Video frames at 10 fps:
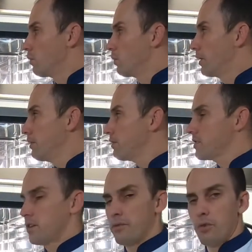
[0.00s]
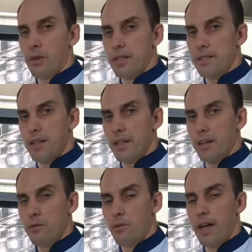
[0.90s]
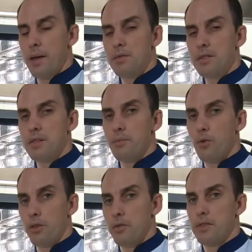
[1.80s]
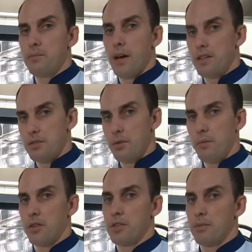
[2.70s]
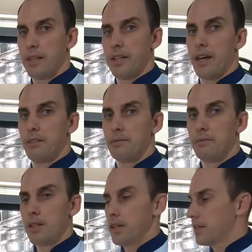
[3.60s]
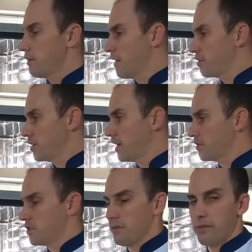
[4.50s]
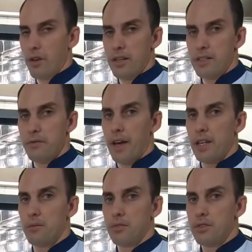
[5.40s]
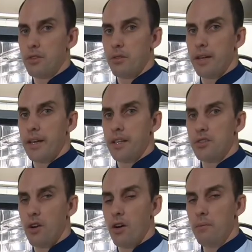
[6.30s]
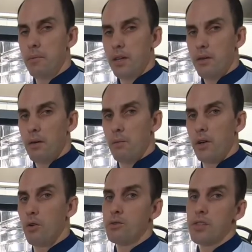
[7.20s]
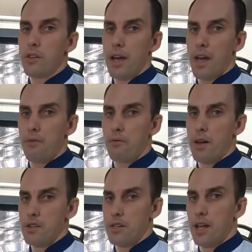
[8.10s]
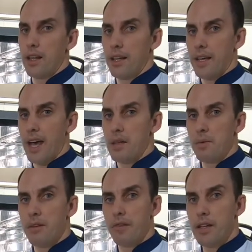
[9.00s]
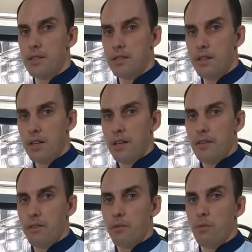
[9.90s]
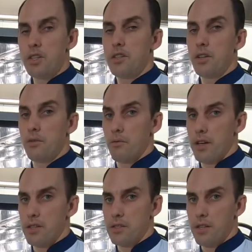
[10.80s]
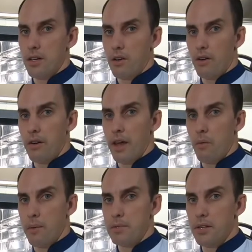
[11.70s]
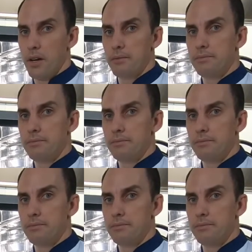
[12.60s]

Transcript: With your self-cooking centre, we aim to support you as much as we possibly can. The Rationale Chef line is available to you at any time, and we also have Rationale Academy events, which you can register on our website.